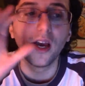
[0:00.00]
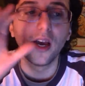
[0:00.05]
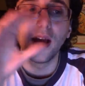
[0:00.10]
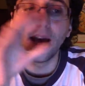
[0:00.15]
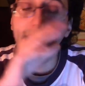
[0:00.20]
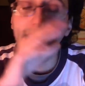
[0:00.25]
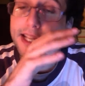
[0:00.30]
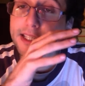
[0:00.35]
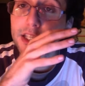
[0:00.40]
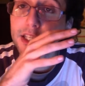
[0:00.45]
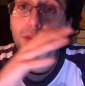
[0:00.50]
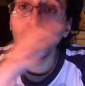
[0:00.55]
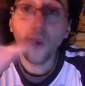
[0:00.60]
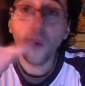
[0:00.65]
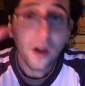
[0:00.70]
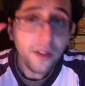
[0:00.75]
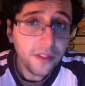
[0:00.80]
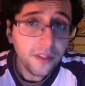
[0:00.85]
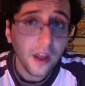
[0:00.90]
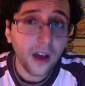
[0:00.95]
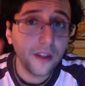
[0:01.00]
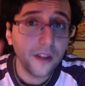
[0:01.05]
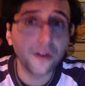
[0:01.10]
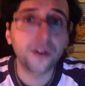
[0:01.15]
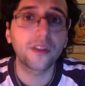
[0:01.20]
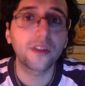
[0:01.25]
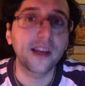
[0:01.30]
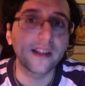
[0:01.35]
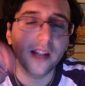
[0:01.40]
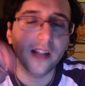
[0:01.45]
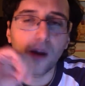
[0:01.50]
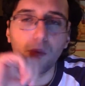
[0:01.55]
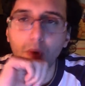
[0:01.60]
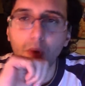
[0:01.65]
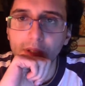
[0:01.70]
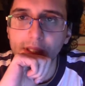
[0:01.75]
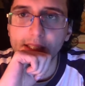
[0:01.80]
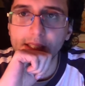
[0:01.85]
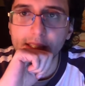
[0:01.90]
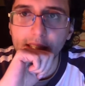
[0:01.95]
And the one other thing that I
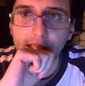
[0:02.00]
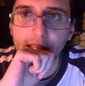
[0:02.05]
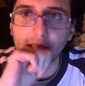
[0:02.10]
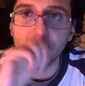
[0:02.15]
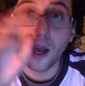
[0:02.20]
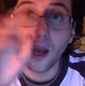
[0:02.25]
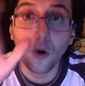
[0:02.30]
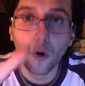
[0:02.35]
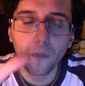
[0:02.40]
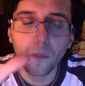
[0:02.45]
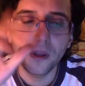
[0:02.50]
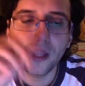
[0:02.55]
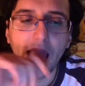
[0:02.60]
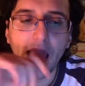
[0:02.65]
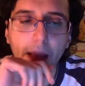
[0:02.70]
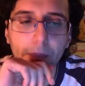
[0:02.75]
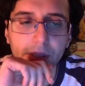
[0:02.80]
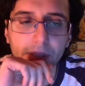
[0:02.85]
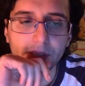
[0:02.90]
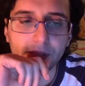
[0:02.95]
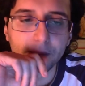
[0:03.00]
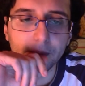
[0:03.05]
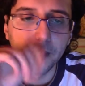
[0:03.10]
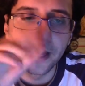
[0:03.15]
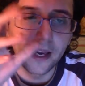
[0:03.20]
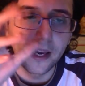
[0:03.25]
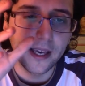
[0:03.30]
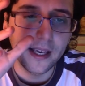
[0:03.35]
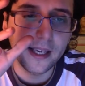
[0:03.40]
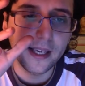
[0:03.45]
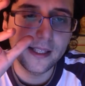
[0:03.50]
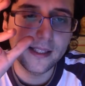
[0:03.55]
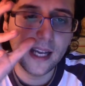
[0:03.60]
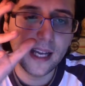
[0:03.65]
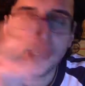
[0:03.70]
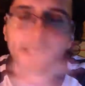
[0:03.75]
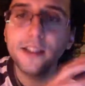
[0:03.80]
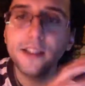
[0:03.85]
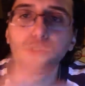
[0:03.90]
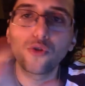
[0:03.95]
want to see, and I hope it happens, is
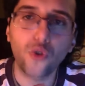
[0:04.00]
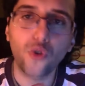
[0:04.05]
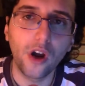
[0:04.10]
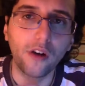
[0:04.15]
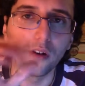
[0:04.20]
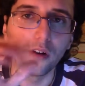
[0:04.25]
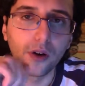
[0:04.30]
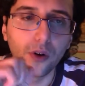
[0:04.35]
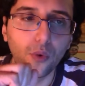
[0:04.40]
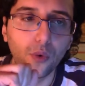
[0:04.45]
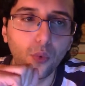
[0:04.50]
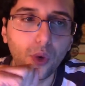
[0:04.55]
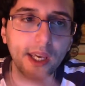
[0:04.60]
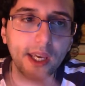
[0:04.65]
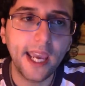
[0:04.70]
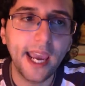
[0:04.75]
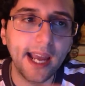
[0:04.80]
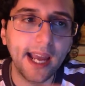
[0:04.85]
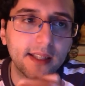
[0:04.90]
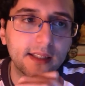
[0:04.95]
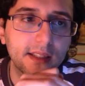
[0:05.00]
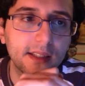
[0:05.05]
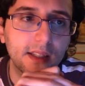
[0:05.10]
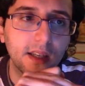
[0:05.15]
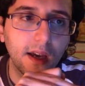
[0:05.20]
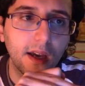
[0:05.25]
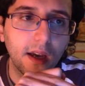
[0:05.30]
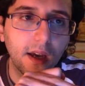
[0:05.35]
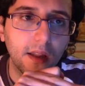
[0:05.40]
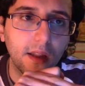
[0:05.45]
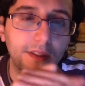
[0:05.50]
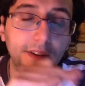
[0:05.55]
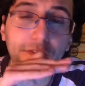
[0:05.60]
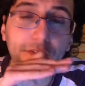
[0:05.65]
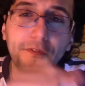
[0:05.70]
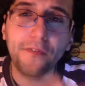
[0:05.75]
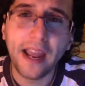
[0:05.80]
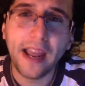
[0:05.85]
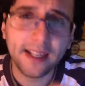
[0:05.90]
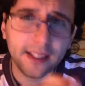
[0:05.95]
that in the trailer we get the
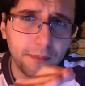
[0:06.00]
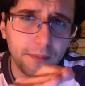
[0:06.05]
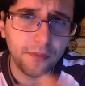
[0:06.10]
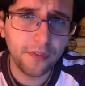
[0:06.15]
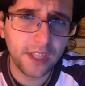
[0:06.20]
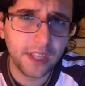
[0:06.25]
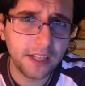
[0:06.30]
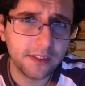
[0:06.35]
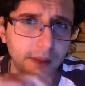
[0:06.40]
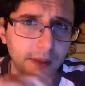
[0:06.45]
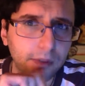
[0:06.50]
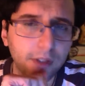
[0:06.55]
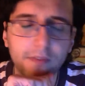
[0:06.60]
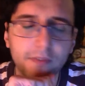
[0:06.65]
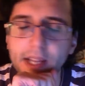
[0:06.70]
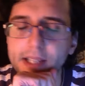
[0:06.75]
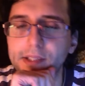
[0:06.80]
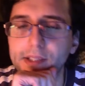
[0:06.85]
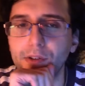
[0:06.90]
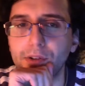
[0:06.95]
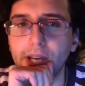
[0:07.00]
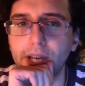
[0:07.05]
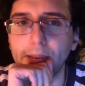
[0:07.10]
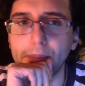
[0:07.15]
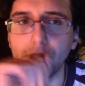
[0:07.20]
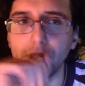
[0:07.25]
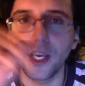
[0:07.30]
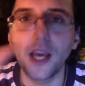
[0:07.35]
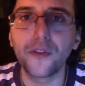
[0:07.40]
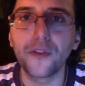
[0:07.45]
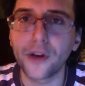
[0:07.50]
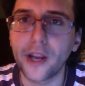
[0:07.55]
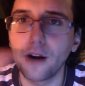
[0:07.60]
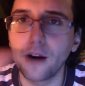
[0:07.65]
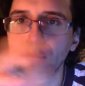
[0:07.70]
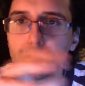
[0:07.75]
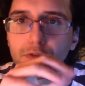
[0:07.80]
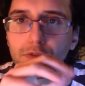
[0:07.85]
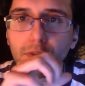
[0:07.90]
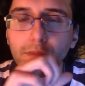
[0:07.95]
Phantom Thieves, I believe that's their name, the other
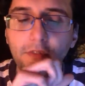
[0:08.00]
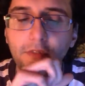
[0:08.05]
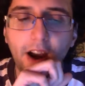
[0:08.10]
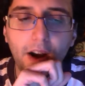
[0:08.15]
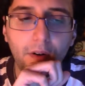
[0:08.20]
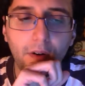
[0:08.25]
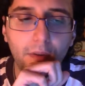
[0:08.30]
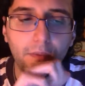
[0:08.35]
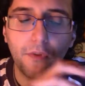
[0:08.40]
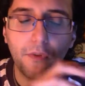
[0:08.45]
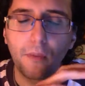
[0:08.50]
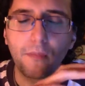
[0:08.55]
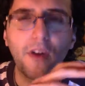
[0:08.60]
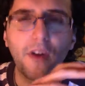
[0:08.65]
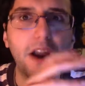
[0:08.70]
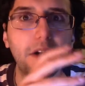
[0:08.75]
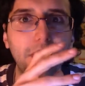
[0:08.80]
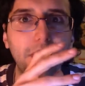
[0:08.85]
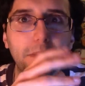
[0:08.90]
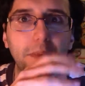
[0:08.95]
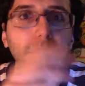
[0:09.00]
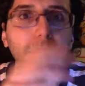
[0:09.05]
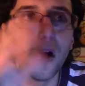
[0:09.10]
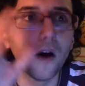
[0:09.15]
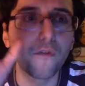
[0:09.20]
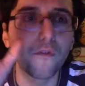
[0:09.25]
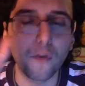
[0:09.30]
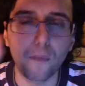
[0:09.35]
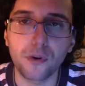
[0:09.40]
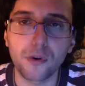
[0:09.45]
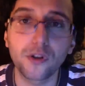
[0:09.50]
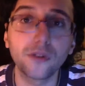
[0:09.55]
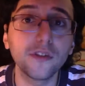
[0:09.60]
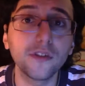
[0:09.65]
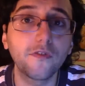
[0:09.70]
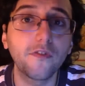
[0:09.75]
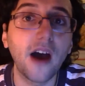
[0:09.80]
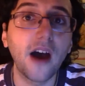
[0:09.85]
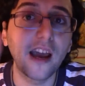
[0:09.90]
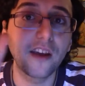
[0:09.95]
characters from Fire Emblem, from Persona
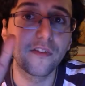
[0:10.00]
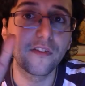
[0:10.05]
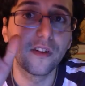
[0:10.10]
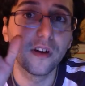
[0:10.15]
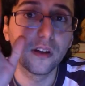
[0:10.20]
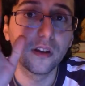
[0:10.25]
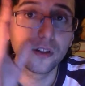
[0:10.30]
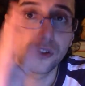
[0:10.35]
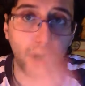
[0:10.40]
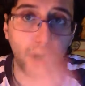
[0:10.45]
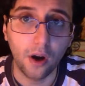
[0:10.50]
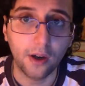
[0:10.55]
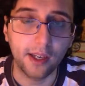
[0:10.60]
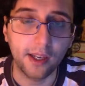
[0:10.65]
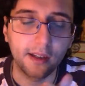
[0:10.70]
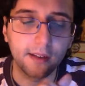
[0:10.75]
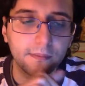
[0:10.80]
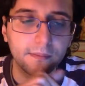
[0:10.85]
5 talking.